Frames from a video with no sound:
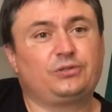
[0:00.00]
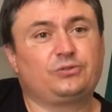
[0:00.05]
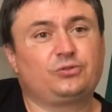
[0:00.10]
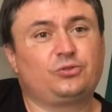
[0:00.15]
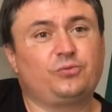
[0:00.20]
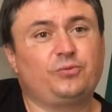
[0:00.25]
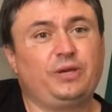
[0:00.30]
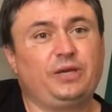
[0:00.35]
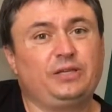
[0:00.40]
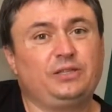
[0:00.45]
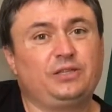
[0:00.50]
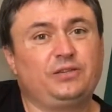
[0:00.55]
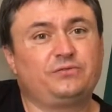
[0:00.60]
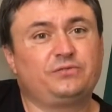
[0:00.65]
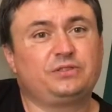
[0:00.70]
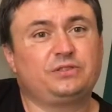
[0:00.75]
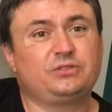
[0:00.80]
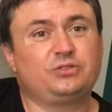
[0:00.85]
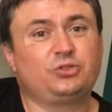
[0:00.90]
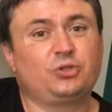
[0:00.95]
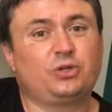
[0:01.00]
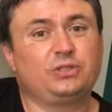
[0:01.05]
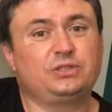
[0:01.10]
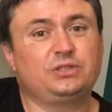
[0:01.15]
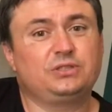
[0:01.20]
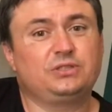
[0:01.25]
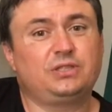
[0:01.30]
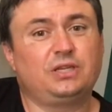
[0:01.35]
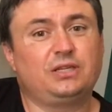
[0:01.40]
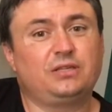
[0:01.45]
to make different
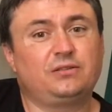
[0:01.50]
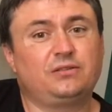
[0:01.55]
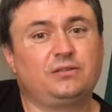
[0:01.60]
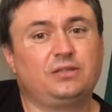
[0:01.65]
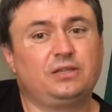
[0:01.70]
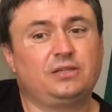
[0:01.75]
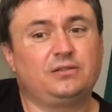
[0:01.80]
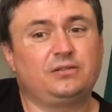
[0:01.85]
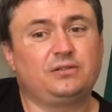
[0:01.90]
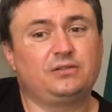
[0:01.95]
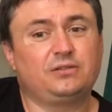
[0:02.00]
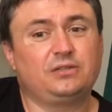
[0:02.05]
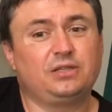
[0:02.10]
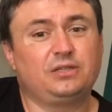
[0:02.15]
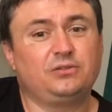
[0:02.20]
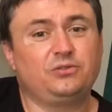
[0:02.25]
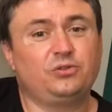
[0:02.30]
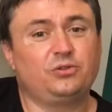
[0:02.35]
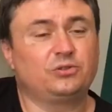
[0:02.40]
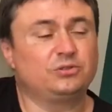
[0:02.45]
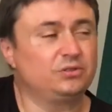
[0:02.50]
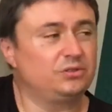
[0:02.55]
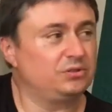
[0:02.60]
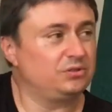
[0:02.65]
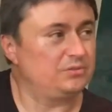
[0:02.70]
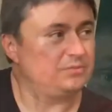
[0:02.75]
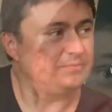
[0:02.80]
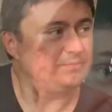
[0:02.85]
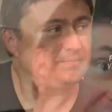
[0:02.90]
choices than yours.